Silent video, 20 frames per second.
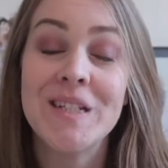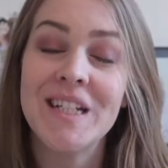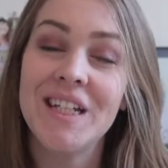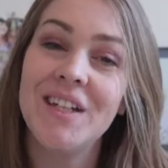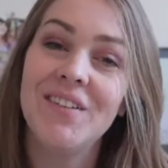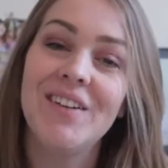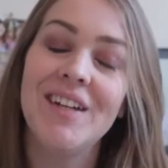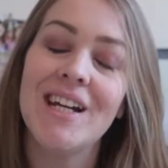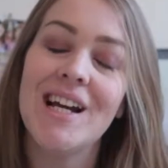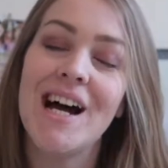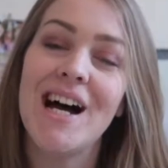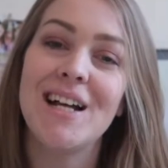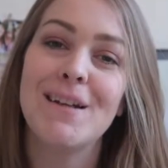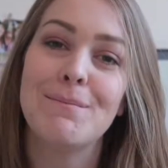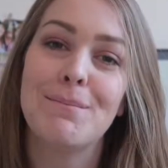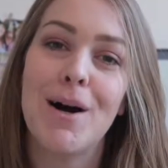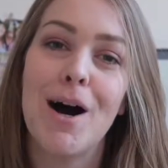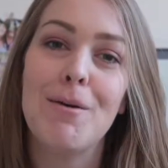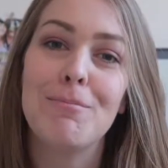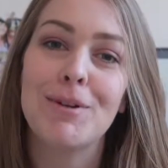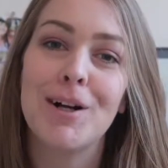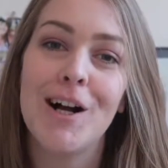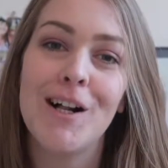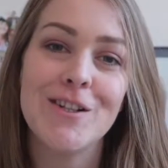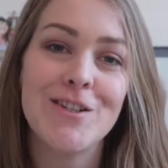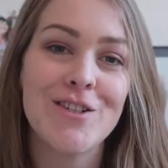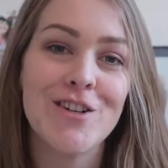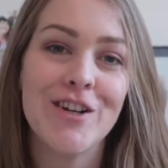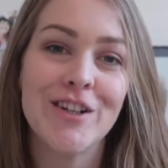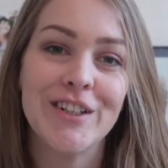TV and pop
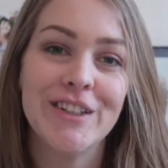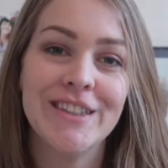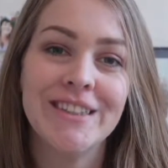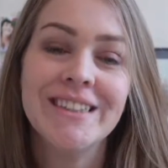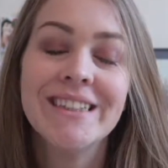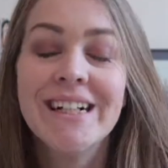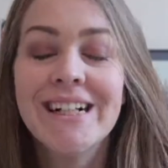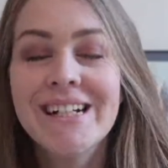culture.